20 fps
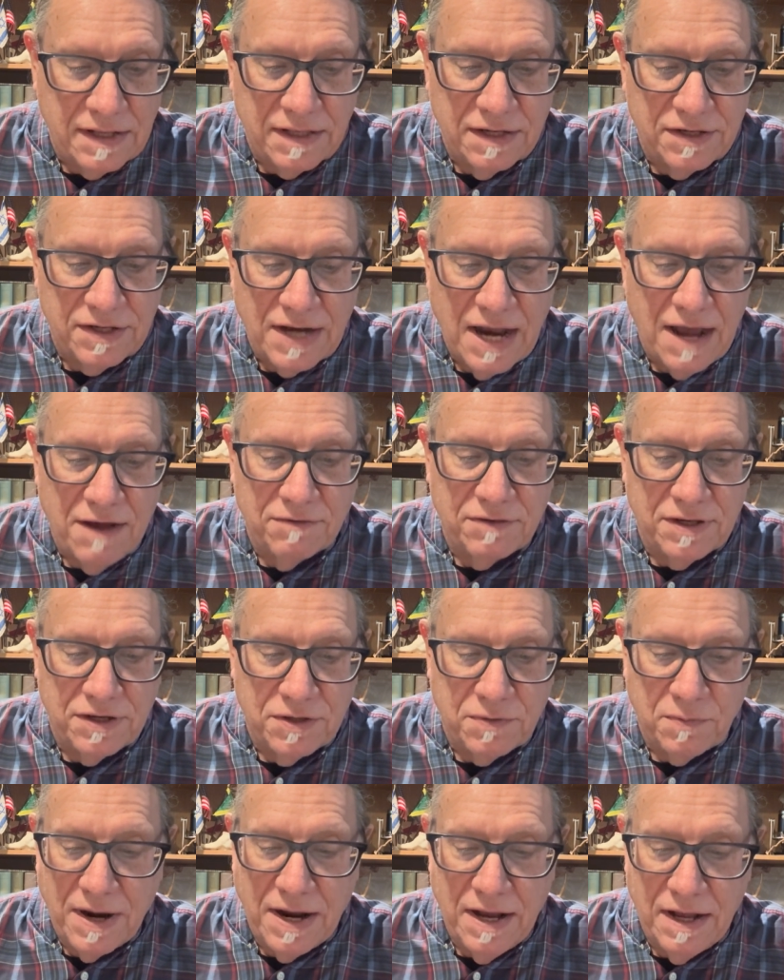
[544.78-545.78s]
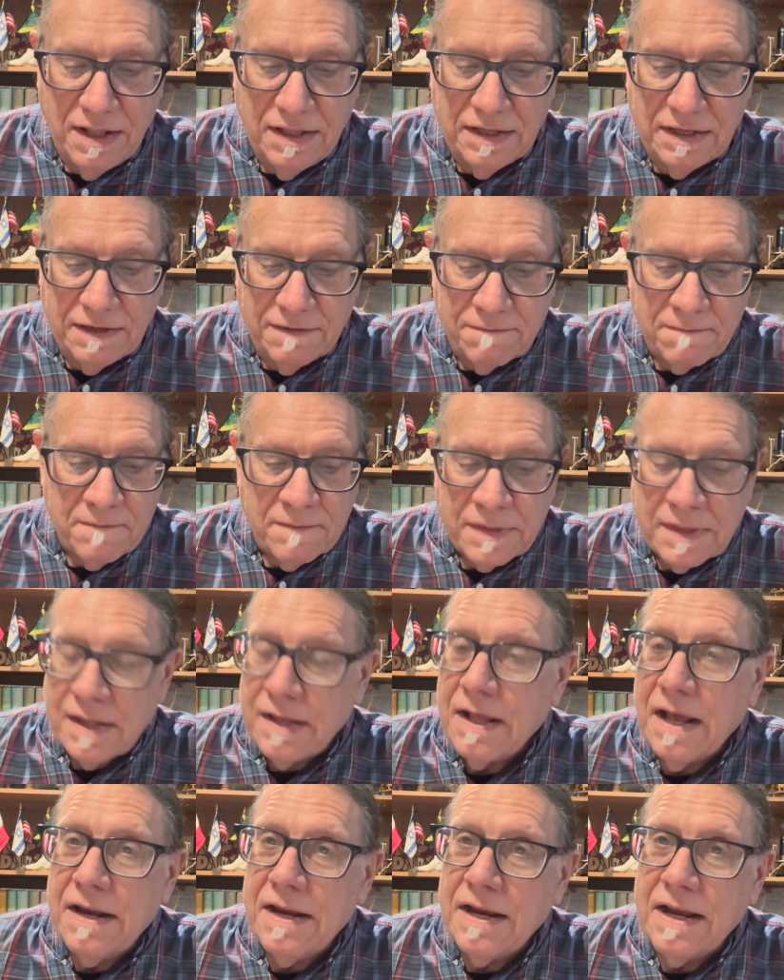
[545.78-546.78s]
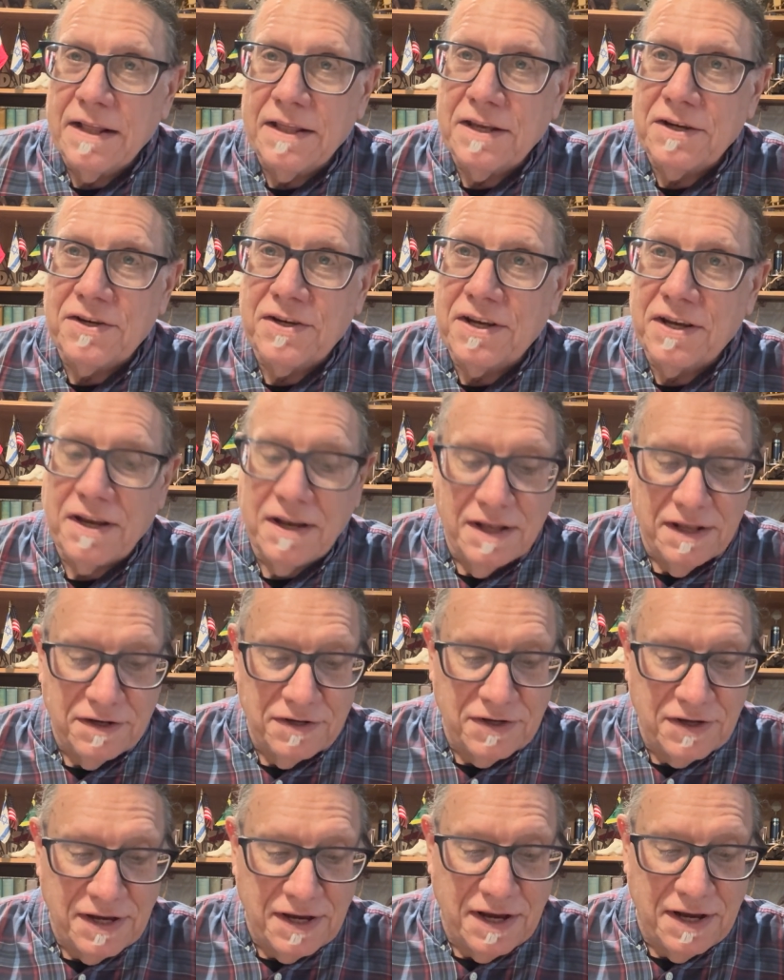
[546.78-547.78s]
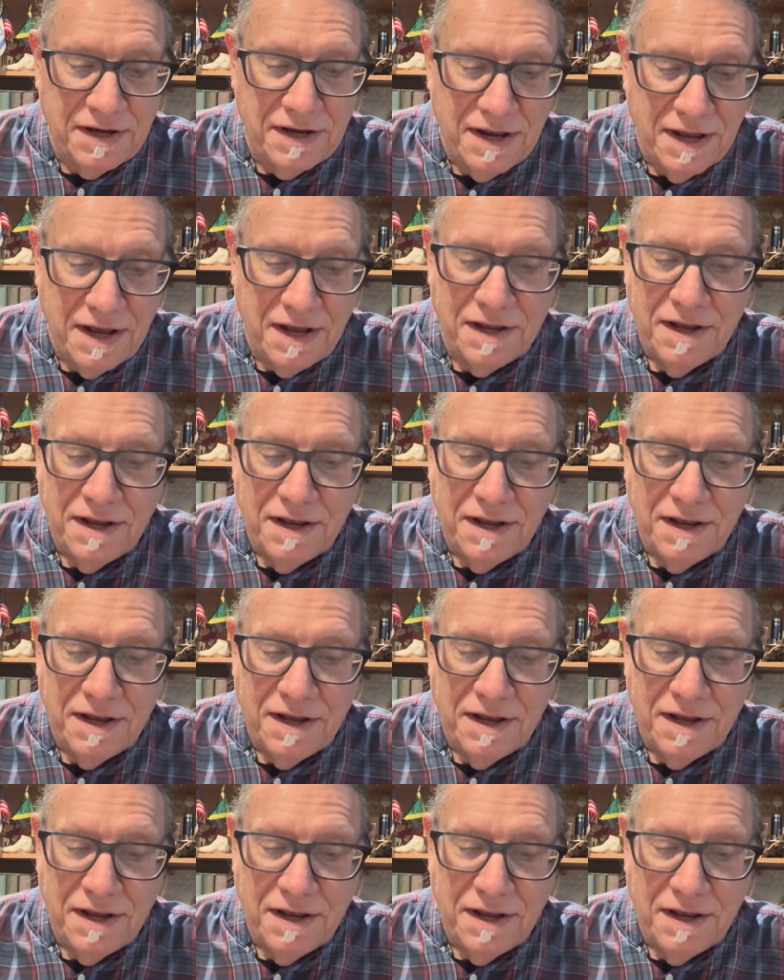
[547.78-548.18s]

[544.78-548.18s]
the south as well. And then you get this kid,